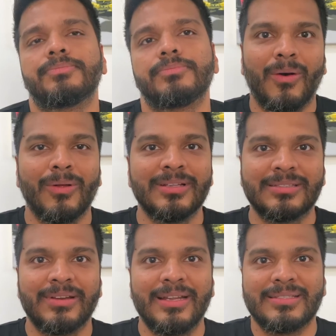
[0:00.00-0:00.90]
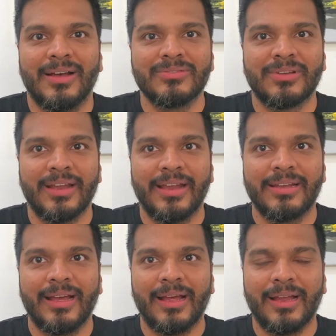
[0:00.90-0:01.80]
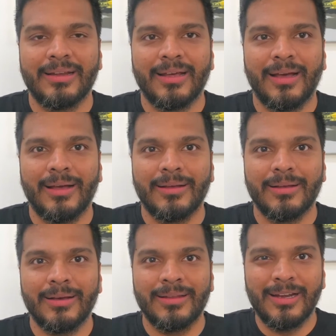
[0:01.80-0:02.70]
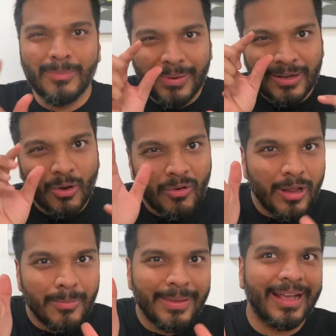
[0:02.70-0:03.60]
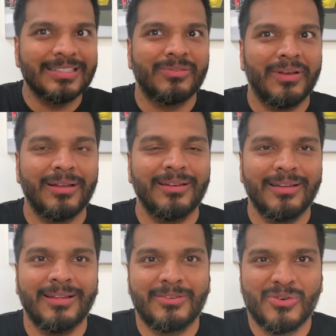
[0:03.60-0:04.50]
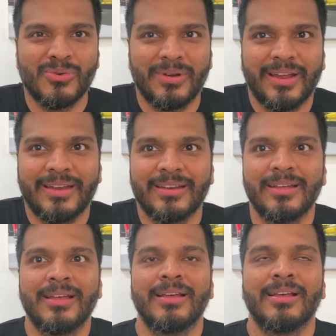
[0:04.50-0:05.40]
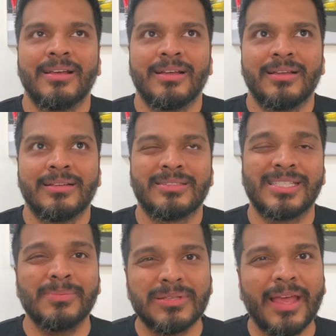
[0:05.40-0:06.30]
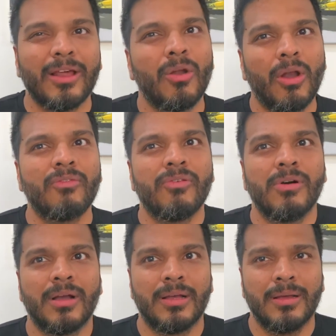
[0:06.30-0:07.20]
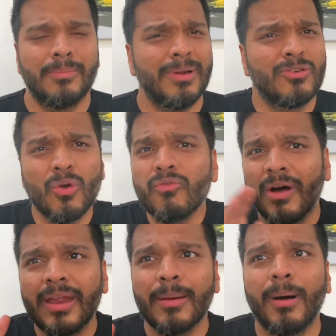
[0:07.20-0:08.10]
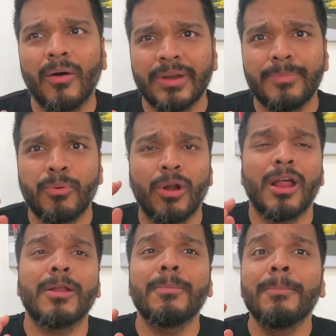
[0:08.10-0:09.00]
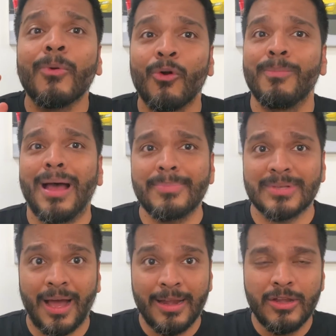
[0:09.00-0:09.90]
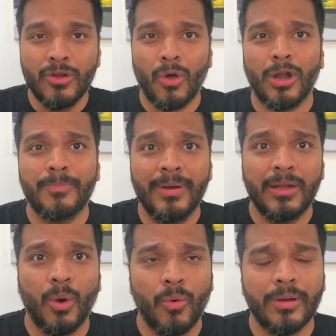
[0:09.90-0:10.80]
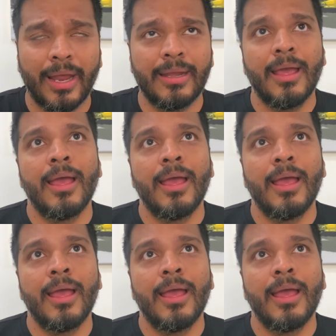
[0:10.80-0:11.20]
All this really sounds great and a little bit overwhelming as well. True, right? Seems like a lot of work. But don't worry about it. Product roadmaps are not built overnight.